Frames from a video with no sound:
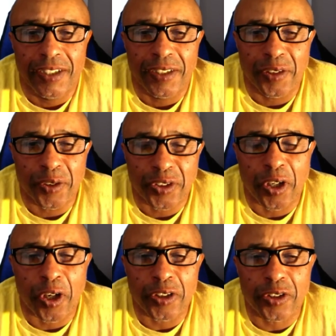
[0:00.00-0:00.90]
It's
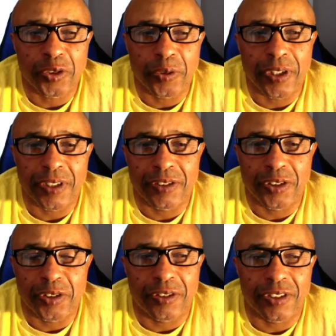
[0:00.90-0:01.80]
hard to
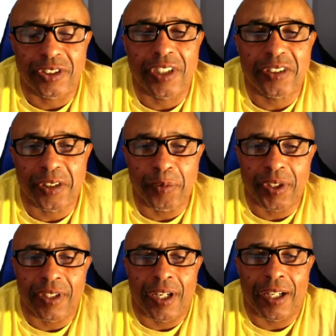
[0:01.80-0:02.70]
say something
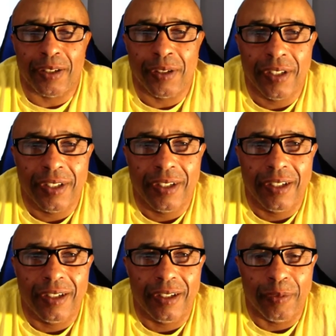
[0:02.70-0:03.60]
like that
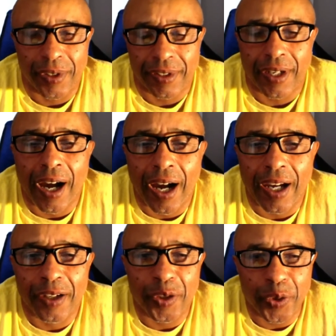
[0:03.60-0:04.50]
with a
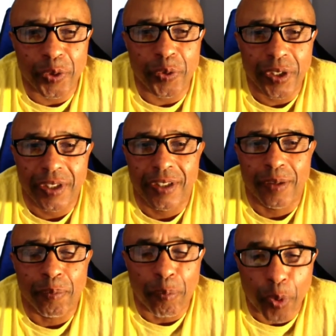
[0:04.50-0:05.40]
guy who
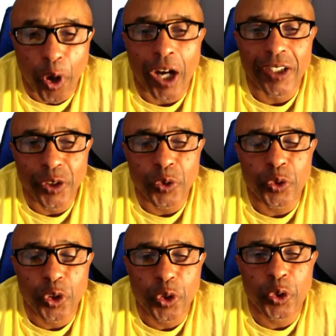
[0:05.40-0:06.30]
brought you
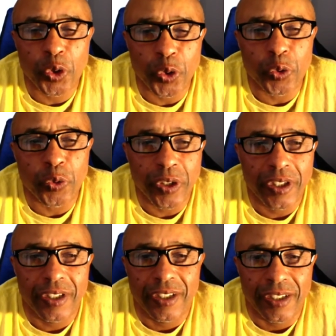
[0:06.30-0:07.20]
to
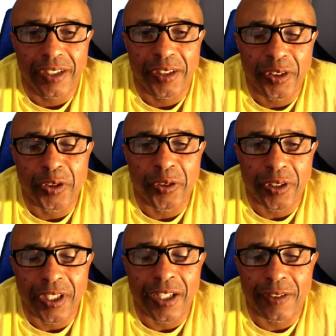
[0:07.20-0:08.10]

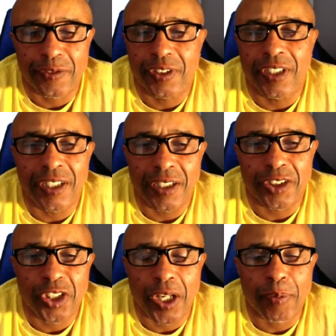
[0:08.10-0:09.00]
the
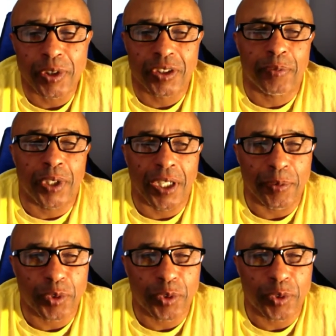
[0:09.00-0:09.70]
NFC championship game.